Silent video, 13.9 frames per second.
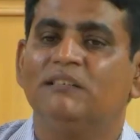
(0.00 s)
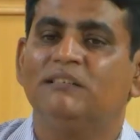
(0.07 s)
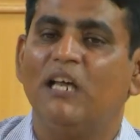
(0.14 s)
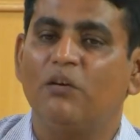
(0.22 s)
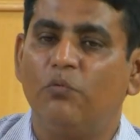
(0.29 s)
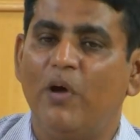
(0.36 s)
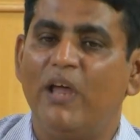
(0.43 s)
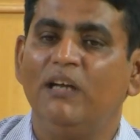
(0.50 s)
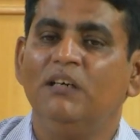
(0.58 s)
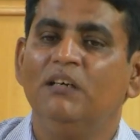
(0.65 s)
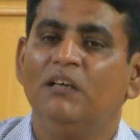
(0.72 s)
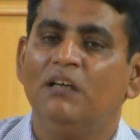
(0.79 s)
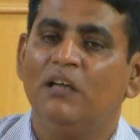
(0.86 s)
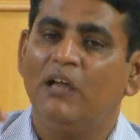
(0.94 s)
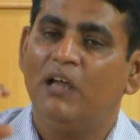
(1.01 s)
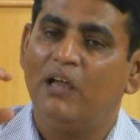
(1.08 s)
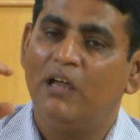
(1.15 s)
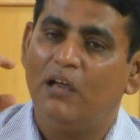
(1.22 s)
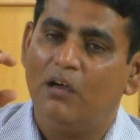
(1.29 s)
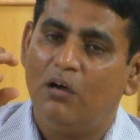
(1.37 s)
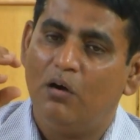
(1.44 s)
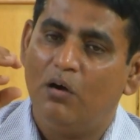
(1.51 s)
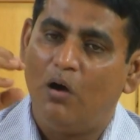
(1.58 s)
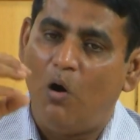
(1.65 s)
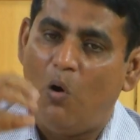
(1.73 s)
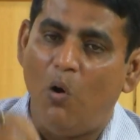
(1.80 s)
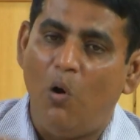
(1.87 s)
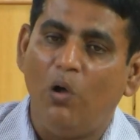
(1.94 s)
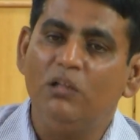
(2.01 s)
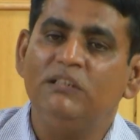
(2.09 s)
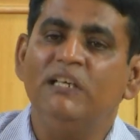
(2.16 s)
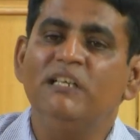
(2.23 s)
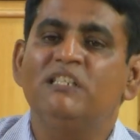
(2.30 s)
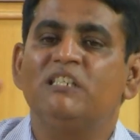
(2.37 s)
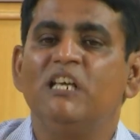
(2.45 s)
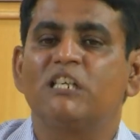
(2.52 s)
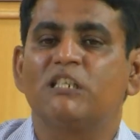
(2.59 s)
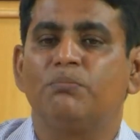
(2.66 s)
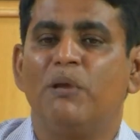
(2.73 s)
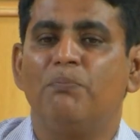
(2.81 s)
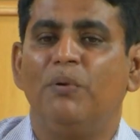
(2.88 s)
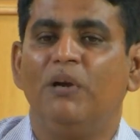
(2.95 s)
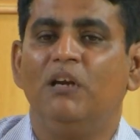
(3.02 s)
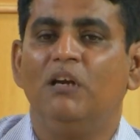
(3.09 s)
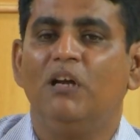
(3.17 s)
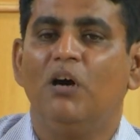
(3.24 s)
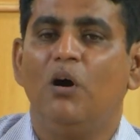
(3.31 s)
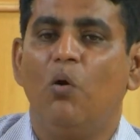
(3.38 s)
that when all these 6 people